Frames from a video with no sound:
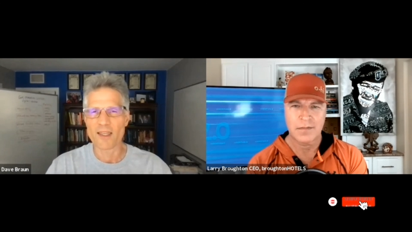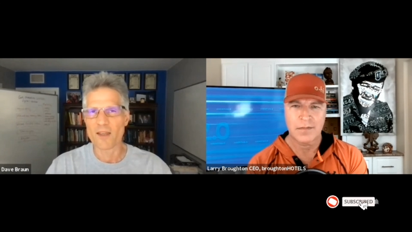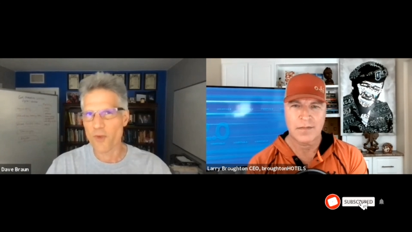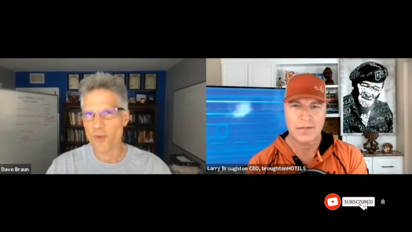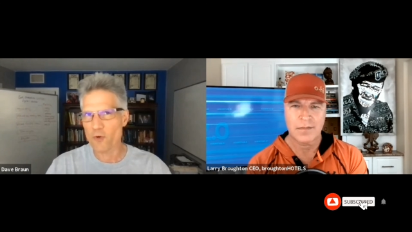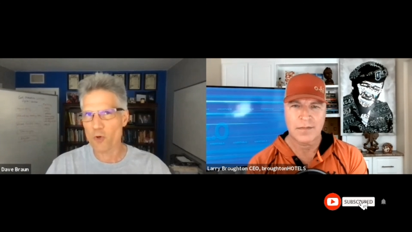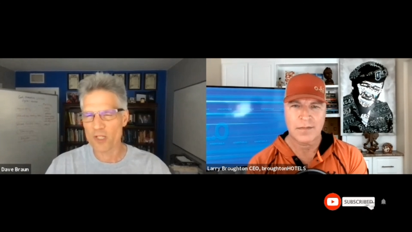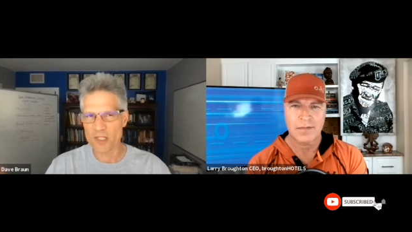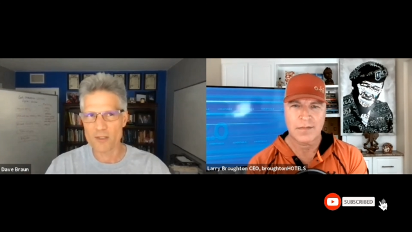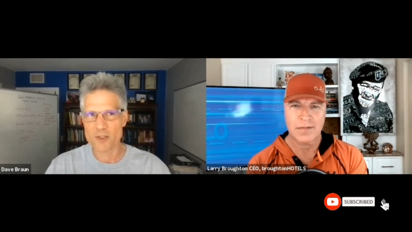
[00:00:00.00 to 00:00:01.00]
Speaker 1: If you haven't
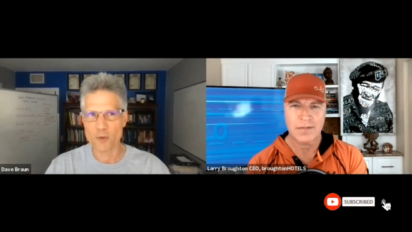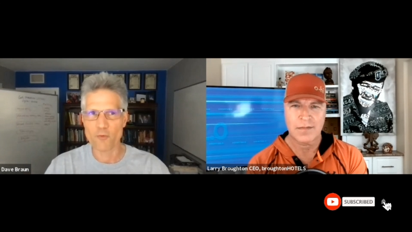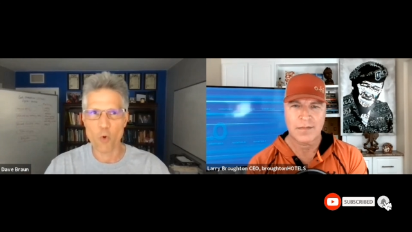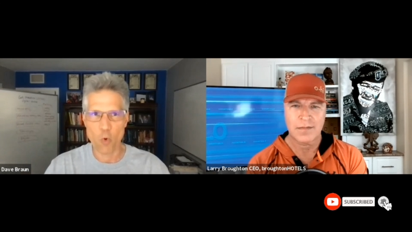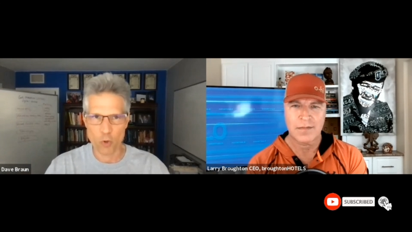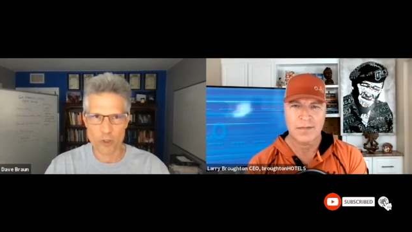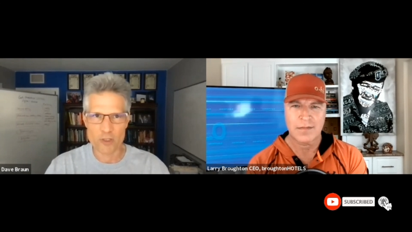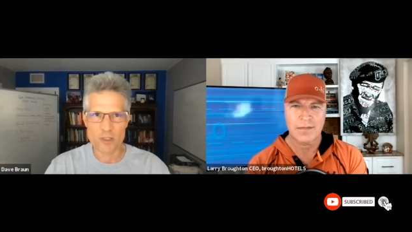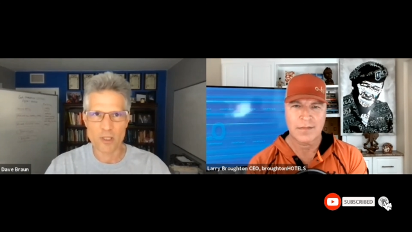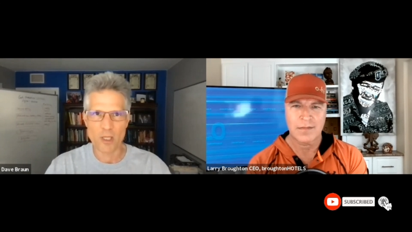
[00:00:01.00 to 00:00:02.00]
already done so, of
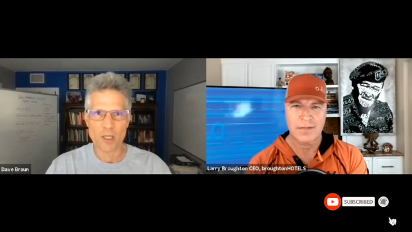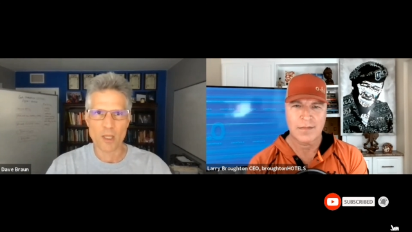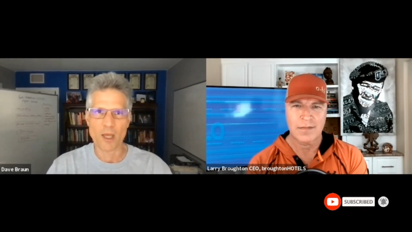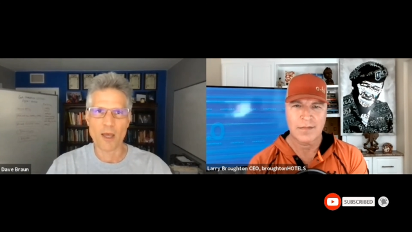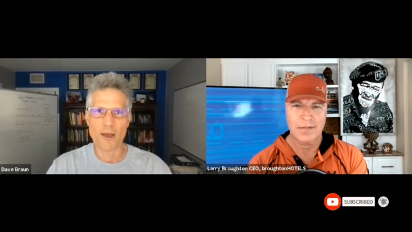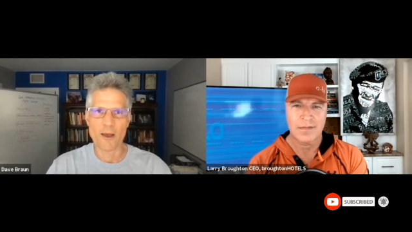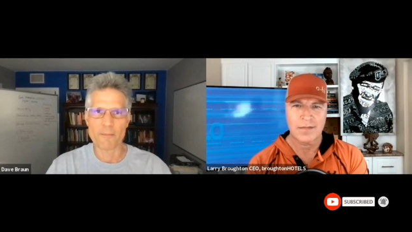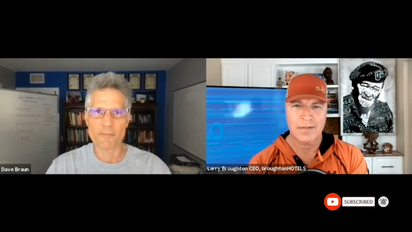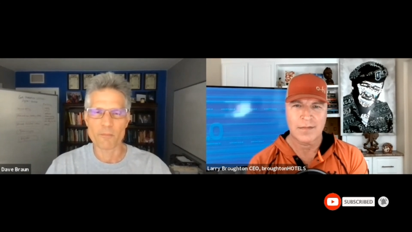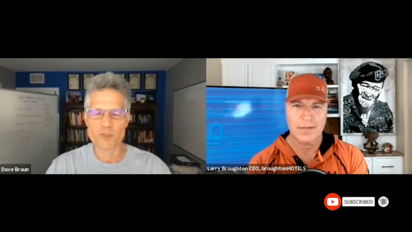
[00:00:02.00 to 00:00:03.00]
course,
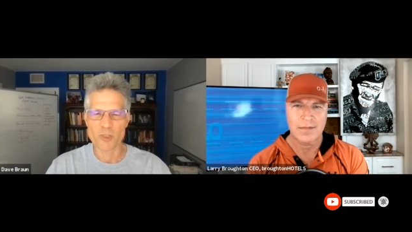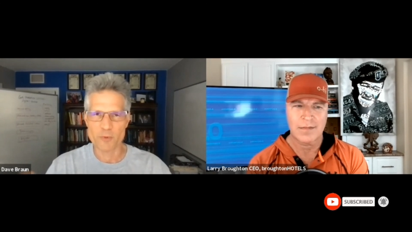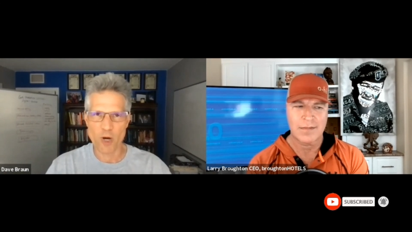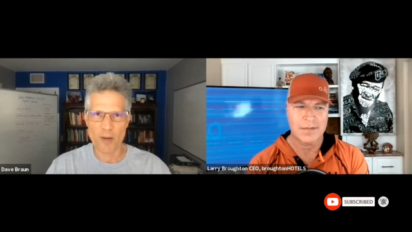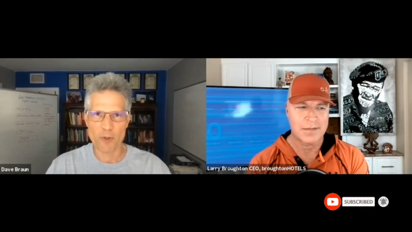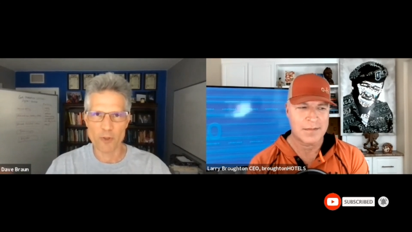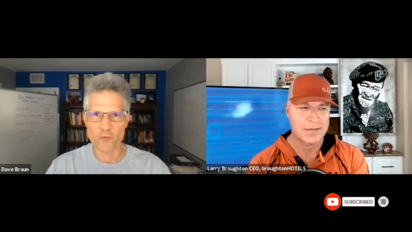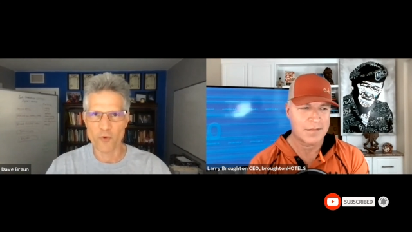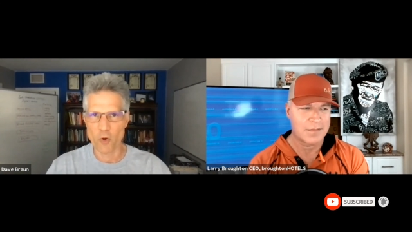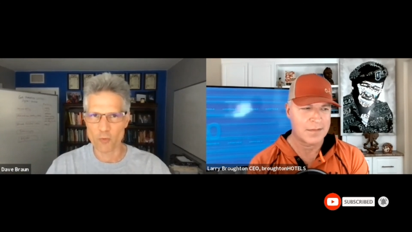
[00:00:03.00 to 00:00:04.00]
um, subscribe on your
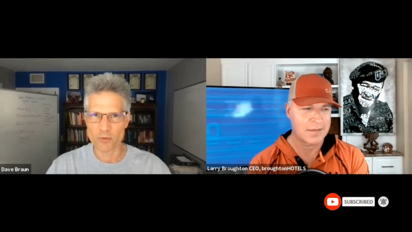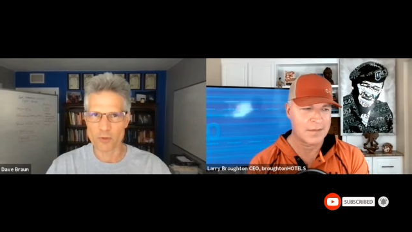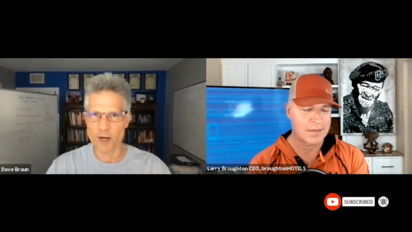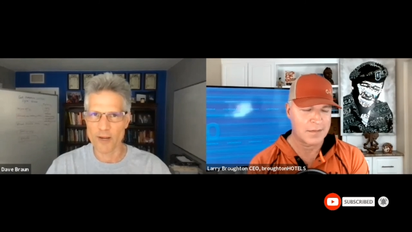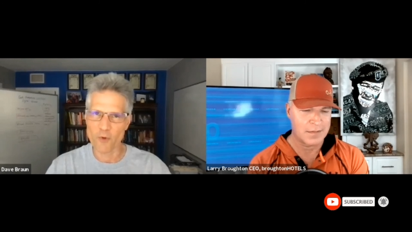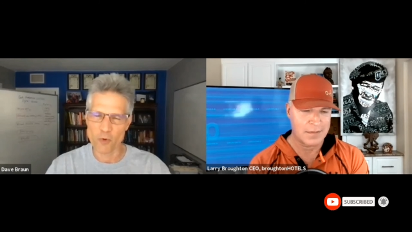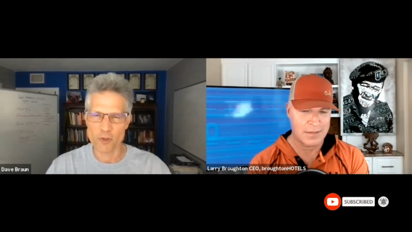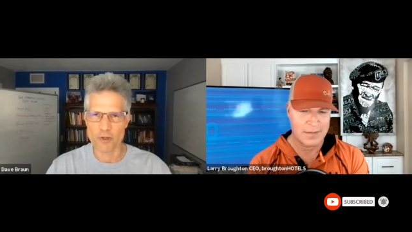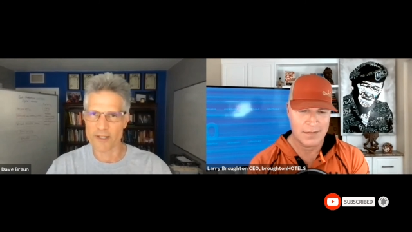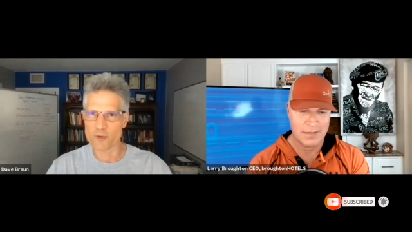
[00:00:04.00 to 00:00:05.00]
phone, your iPhone,
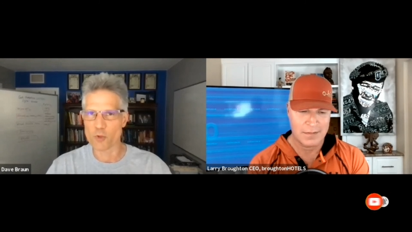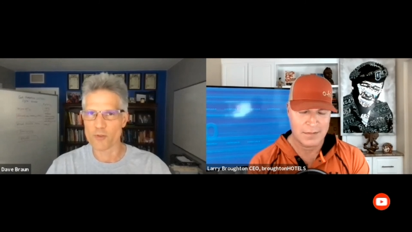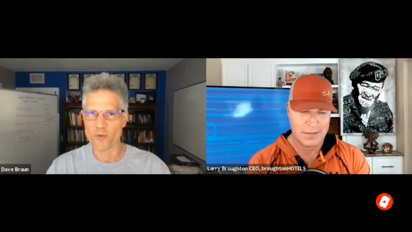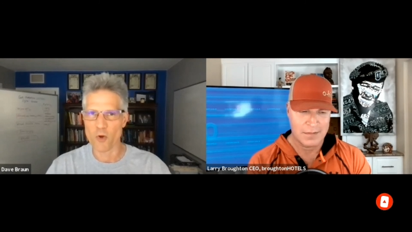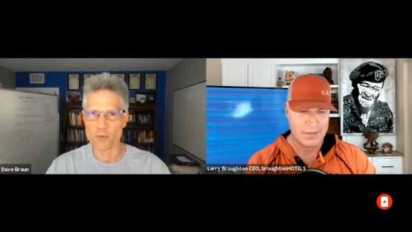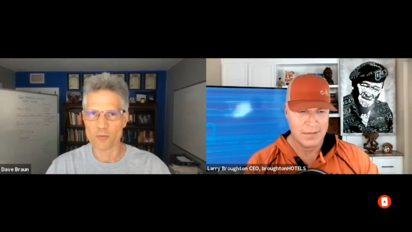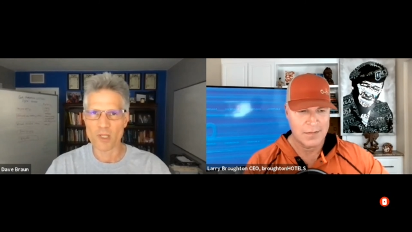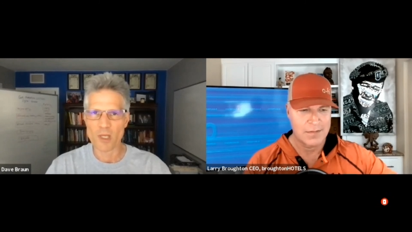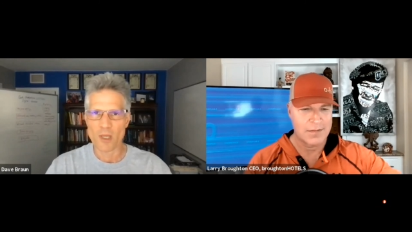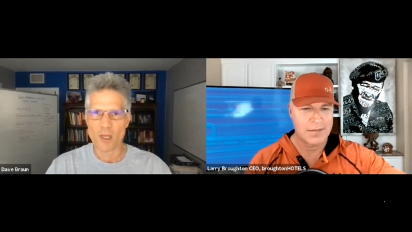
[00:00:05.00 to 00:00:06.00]
your Android phone,
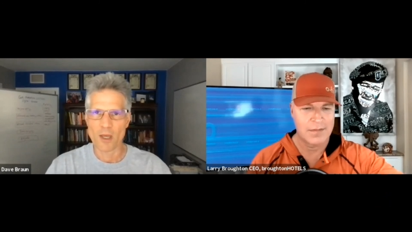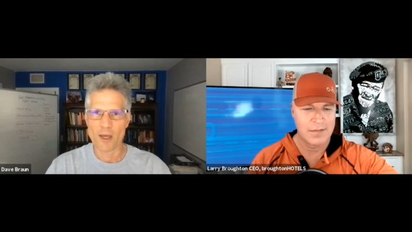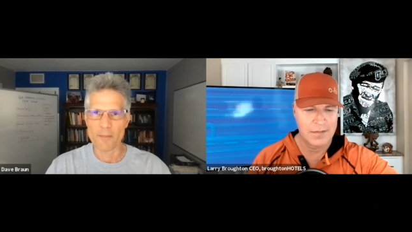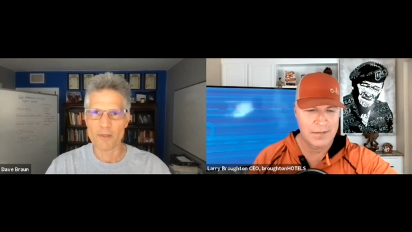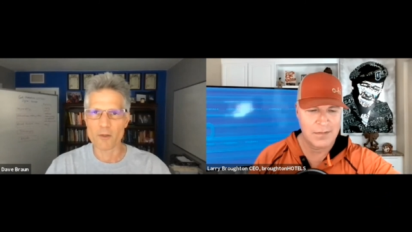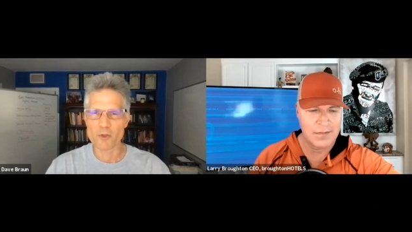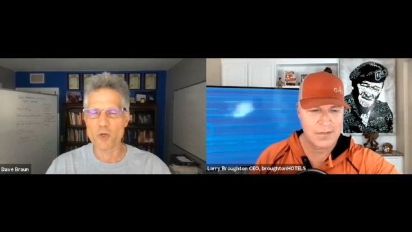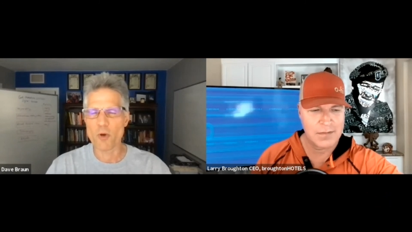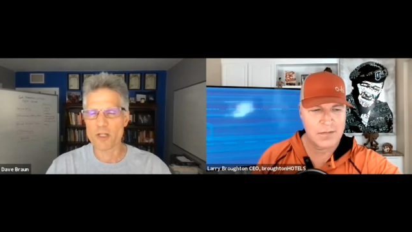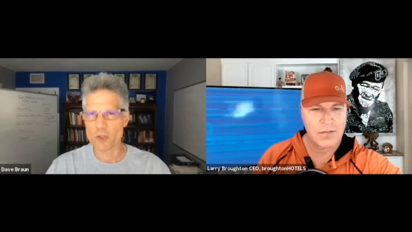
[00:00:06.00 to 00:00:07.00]
um, and
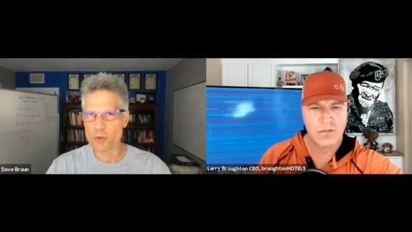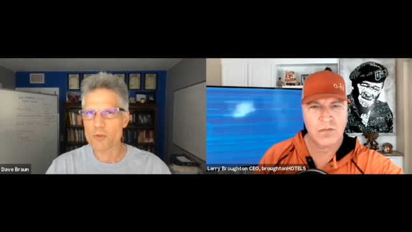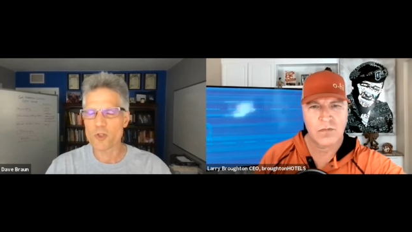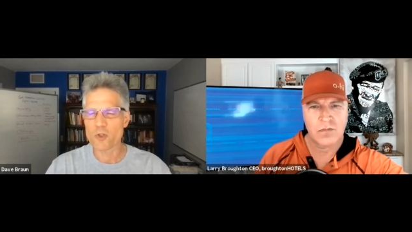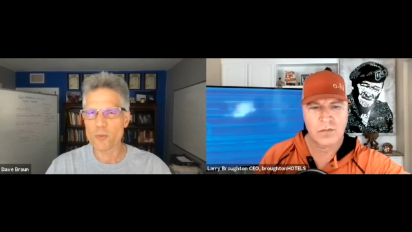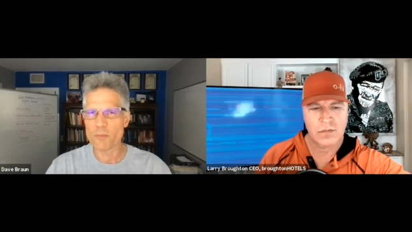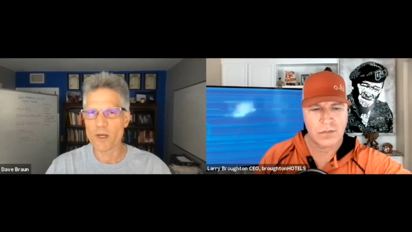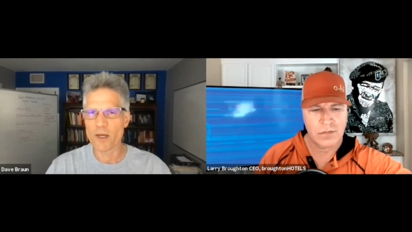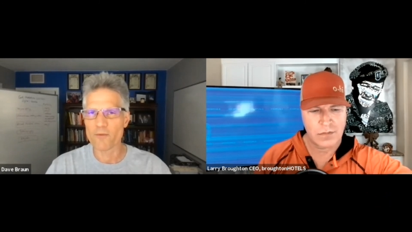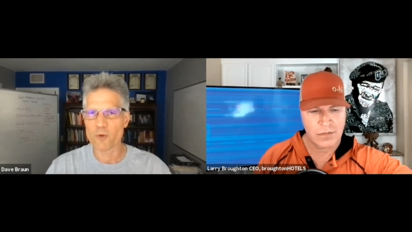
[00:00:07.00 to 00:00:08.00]
also on YouTube.
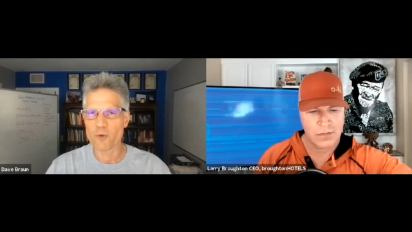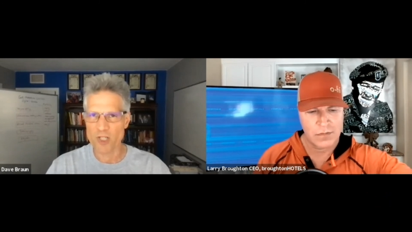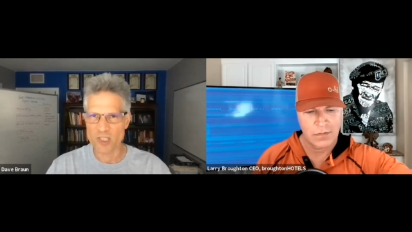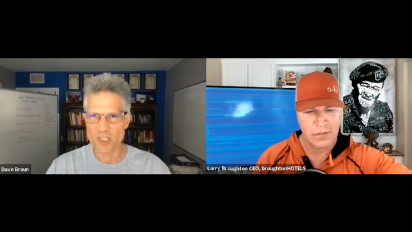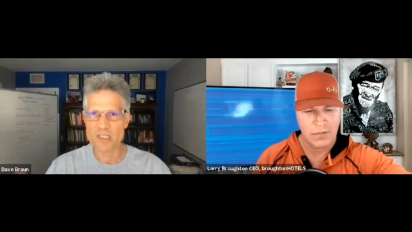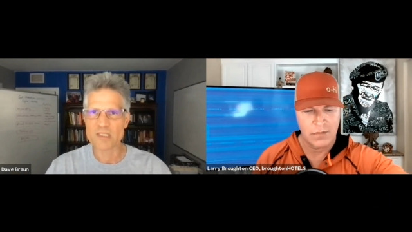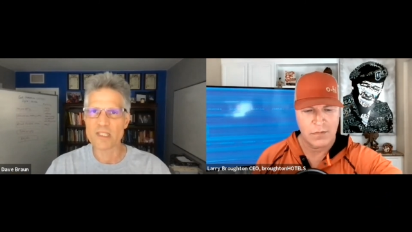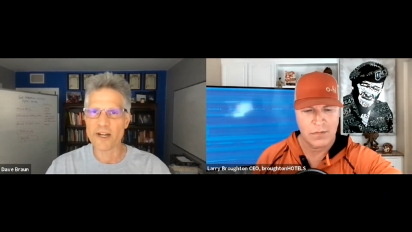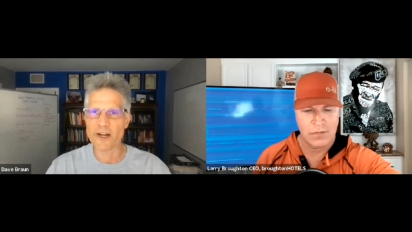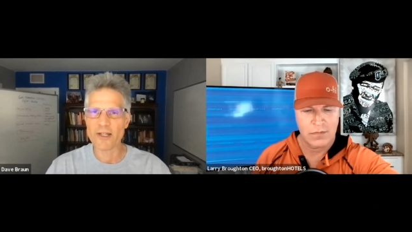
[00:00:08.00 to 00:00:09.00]
Uh, if you're watching us
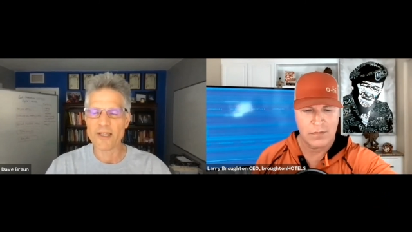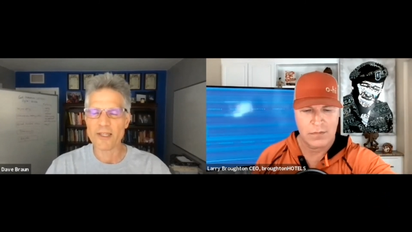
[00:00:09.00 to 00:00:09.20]
there,